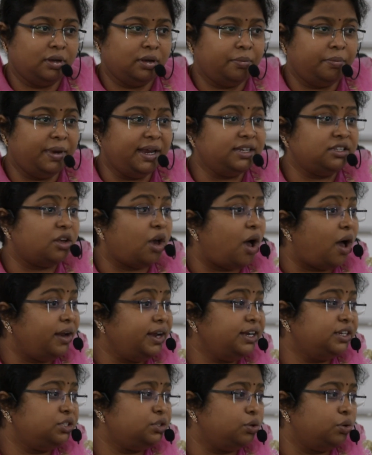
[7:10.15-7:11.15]
Means
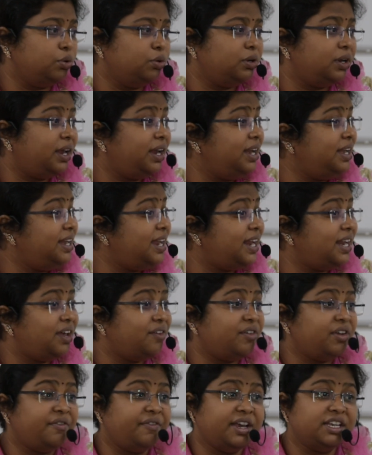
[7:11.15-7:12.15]
on its own, India
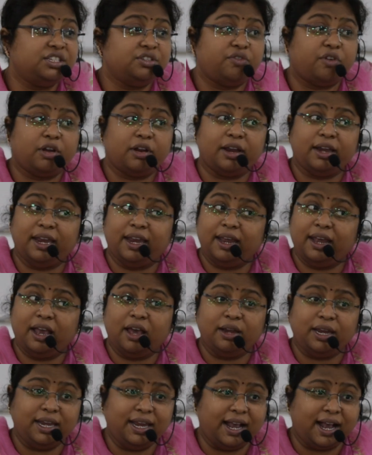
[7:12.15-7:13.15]
never waged war on
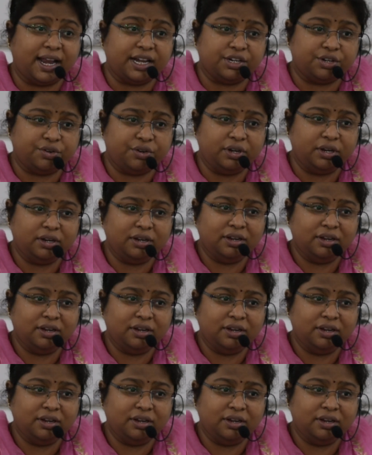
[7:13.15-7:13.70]
any country.